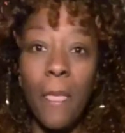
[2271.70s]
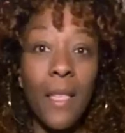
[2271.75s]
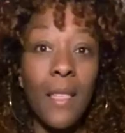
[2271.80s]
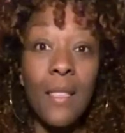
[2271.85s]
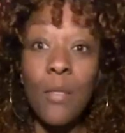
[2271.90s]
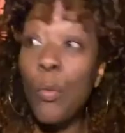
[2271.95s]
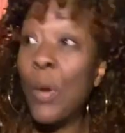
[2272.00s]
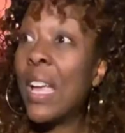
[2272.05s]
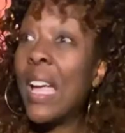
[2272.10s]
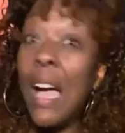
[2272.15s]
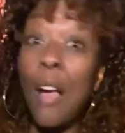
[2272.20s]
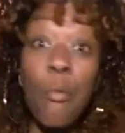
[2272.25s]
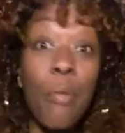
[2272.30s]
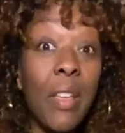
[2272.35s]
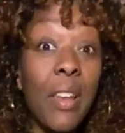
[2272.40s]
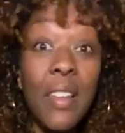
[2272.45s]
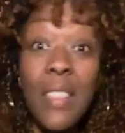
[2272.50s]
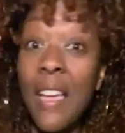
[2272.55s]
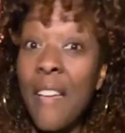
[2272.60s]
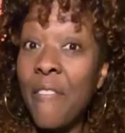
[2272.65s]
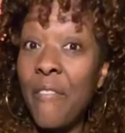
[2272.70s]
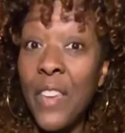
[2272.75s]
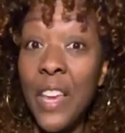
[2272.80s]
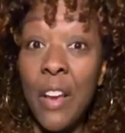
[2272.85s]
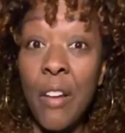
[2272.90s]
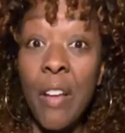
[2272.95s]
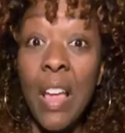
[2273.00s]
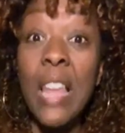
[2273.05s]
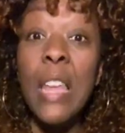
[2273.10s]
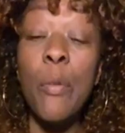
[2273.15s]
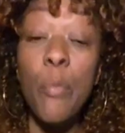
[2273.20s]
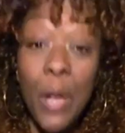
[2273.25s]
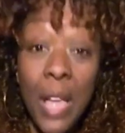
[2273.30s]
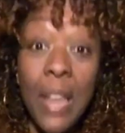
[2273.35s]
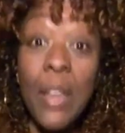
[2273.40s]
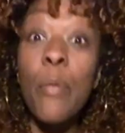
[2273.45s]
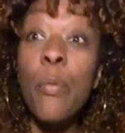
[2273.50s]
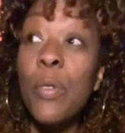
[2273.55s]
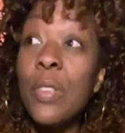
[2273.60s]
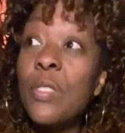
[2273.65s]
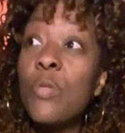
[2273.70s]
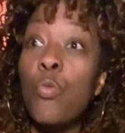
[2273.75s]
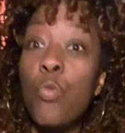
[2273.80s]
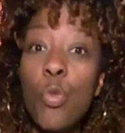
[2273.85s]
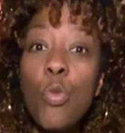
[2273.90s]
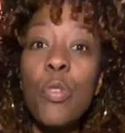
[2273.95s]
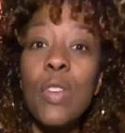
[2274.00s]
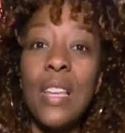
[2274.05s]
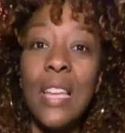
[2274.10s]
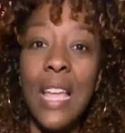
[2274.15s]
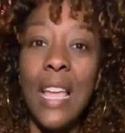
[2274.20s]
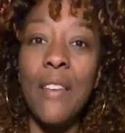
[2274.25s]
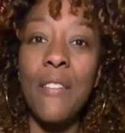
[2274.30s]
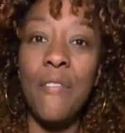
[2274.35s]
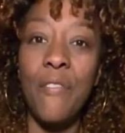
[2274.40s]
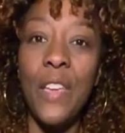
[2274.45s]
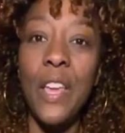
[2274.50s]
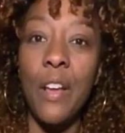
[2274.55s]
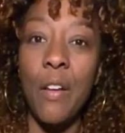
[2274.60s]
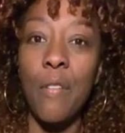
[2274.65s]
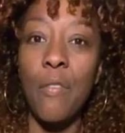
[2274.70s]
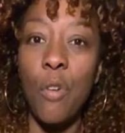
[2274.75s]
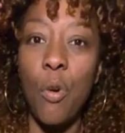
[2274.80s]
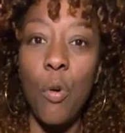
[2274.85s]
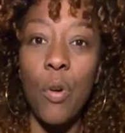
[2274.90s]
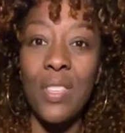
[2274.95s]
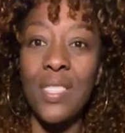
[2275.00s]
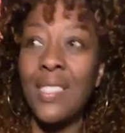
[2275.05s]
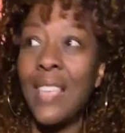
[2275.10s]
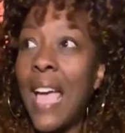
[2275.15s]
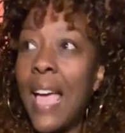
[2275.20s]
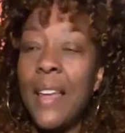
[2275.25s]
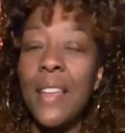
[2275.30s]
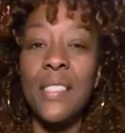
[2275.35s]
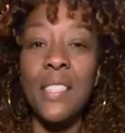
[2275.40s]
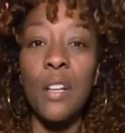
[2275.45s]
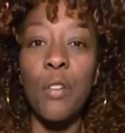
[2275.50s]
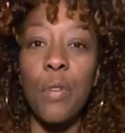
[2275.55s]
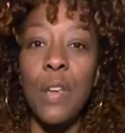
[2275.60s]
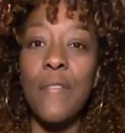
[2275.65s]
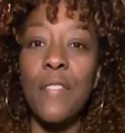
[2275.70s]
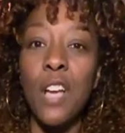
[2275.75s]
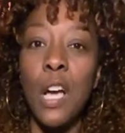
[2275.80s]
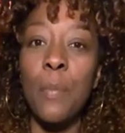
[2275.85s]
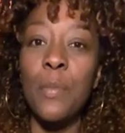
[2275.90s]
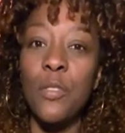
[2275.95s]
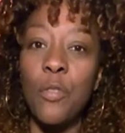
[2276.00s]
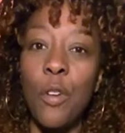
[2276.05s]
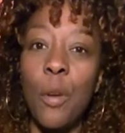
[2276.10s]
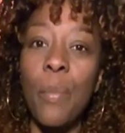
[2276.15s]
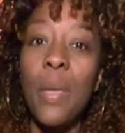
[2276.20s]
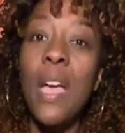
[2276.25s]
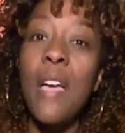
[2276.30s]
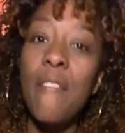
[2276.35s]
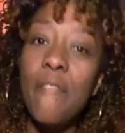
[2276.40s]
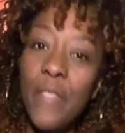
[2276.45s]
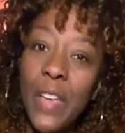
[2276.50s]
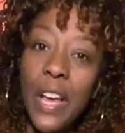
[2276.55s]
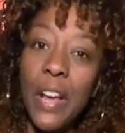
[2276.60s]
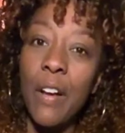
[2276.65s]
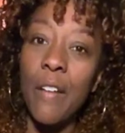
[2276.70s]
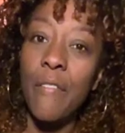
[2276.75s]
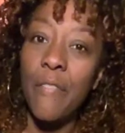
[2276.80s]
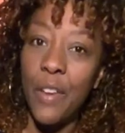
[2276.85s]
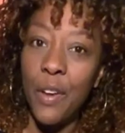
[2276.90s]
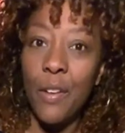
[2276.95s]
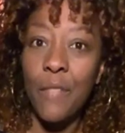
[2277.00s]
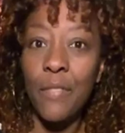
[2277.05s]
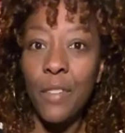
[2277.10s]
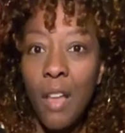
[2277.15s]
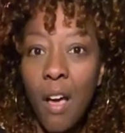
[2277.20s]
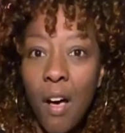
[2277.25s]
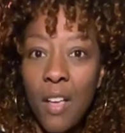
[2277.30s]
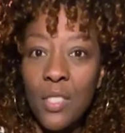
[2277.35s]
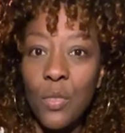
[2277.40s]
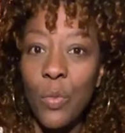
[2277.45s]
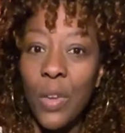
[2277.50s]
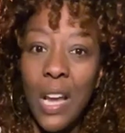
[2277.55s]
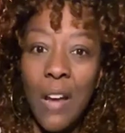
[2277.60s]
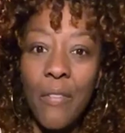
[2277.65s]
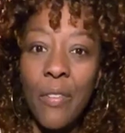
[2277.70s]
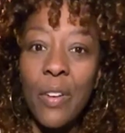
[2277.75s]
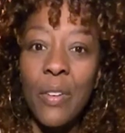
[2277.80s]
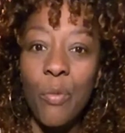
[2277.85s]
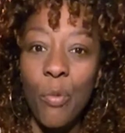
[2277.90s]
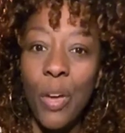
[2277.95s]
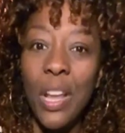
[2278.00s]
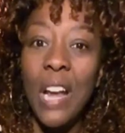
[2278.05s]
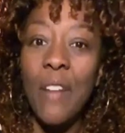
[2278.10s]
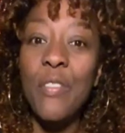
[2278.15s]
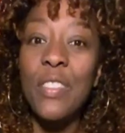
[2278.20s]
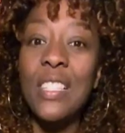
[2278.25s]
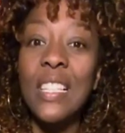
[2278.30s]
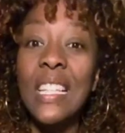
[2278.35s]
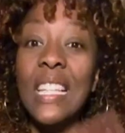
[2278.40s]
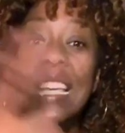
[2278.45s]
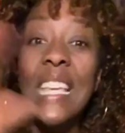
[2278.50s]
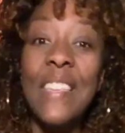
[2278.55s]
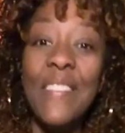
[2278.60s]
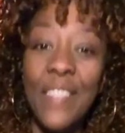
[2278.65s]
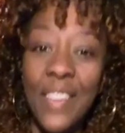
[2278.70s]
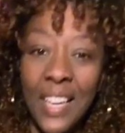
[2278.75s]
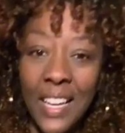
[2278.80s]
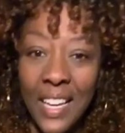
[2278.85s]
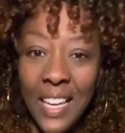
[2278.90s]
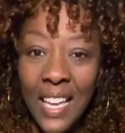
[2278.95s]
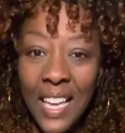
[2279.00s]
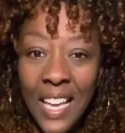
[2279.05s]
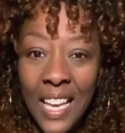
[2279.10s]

We got rid of that fear, and it was rooted in fear. Of course, sadness and grief comes from fear of loss, whatever's leaving.